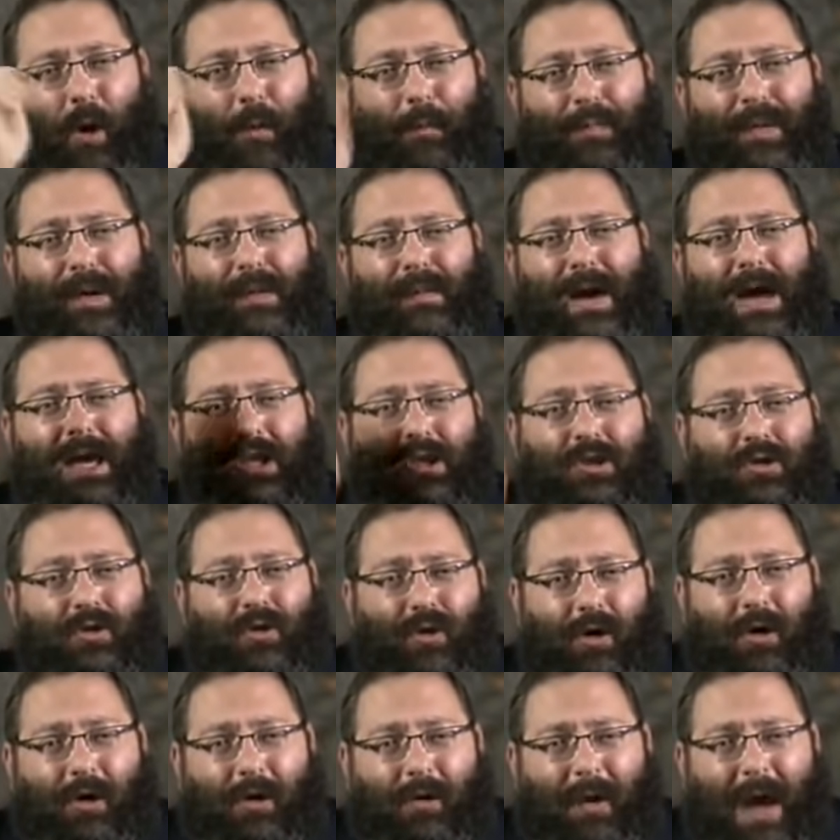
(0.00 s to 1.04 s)
open my
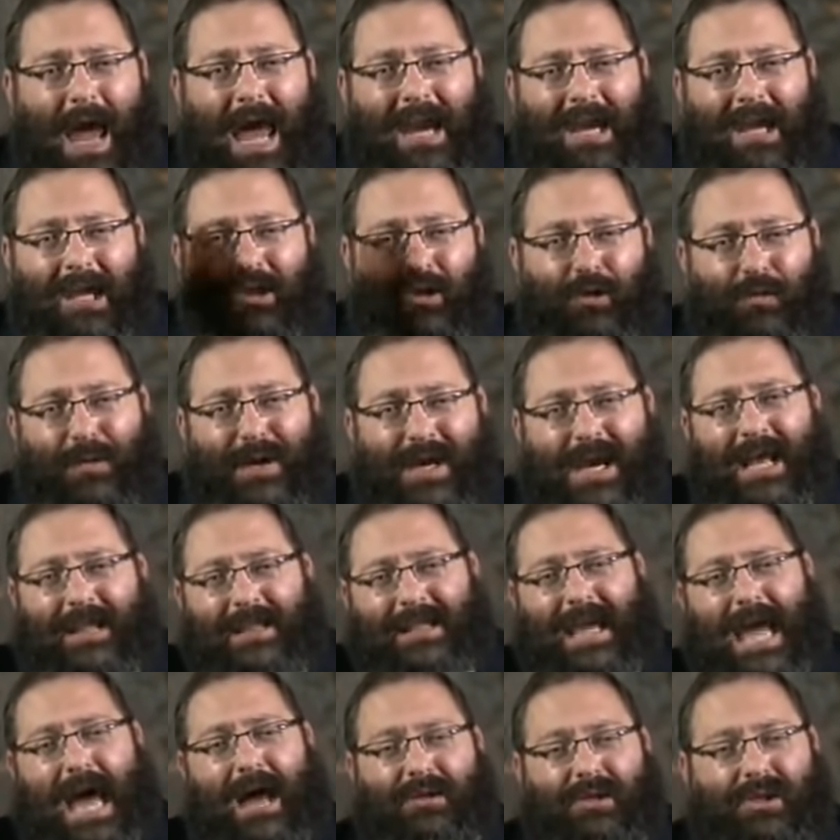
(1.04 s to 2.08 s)
door and illuminate
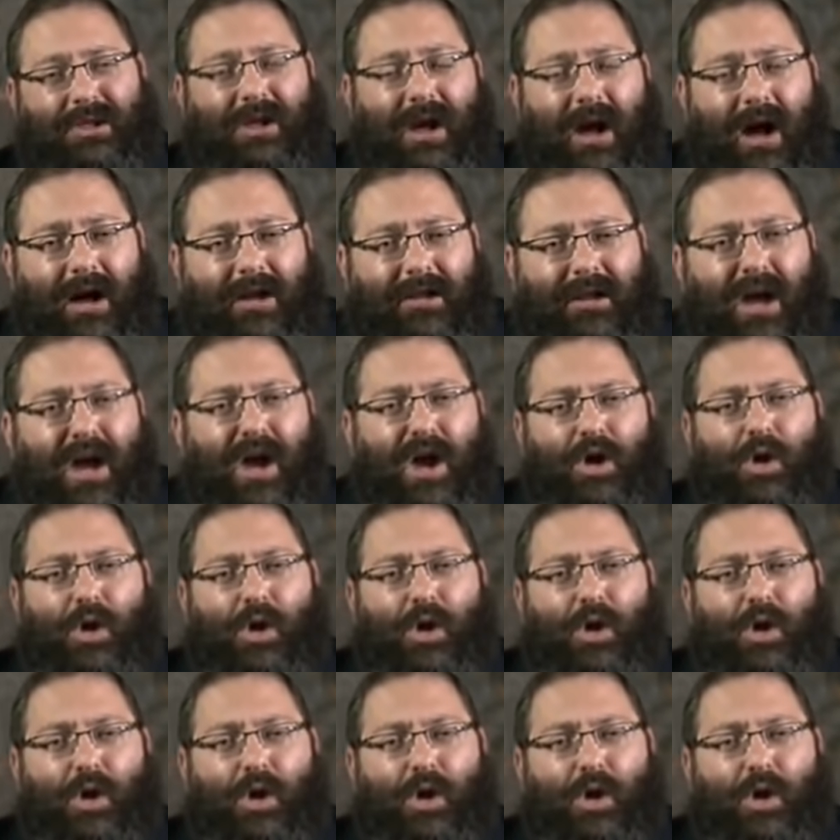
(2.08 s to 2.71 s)
the outside?